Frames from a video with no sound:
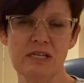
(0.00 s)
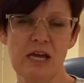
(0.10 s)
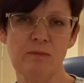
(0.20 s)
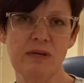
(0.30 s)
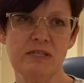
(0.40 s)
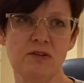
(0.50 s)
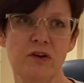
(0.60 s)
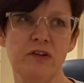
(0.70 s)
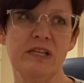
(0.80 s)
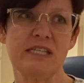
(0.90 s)
tummies are
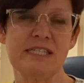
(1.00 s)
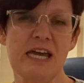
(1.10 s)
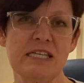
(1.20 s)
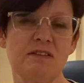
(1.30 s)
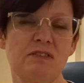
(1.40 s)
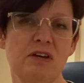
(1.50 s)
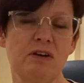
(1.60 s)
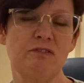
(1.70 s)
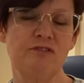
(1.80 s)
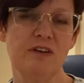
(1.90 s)
only the size of
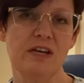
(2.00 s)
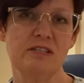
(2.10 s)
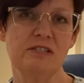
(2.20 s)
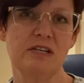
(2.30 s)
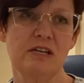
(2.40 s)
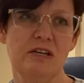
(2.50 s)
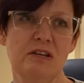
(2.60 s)
their fist.